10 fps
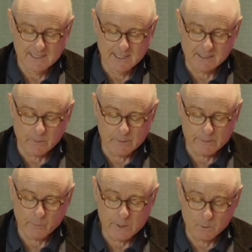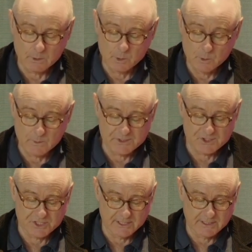and that we will always
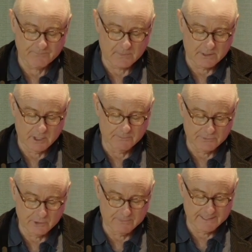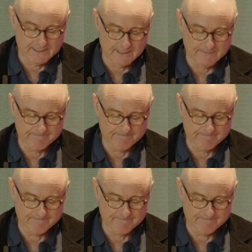share a common humanity.